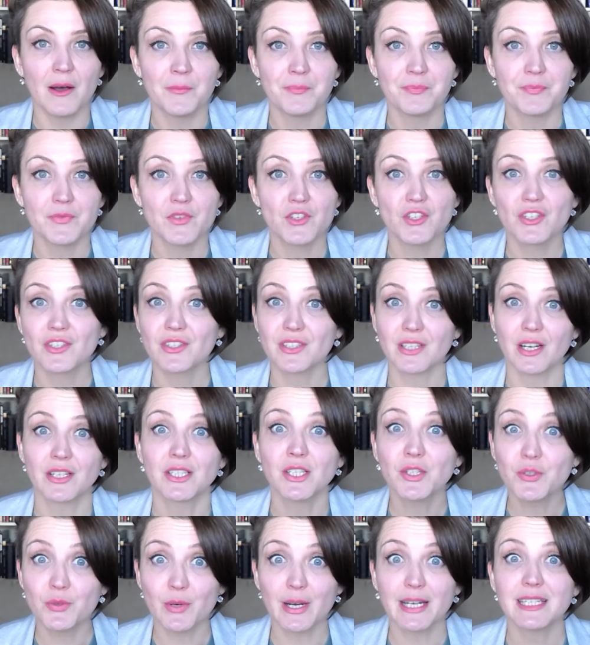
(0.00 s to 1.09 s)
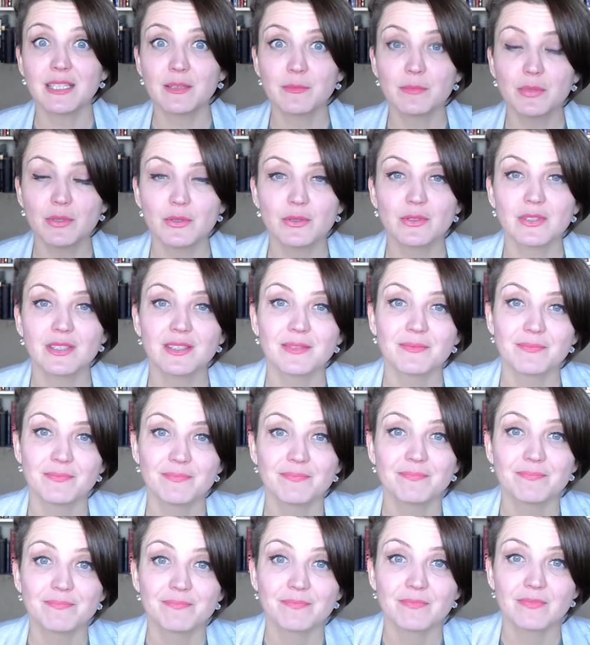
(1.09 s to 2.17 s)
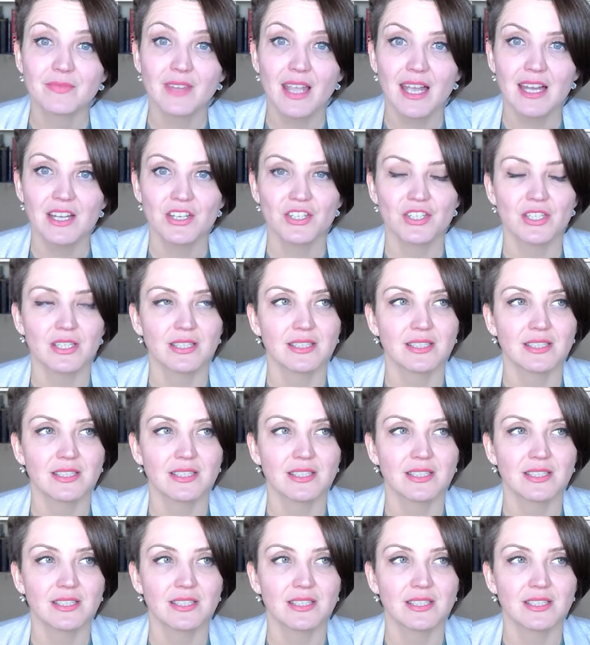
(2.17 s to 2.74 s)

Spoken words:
She started writing books. She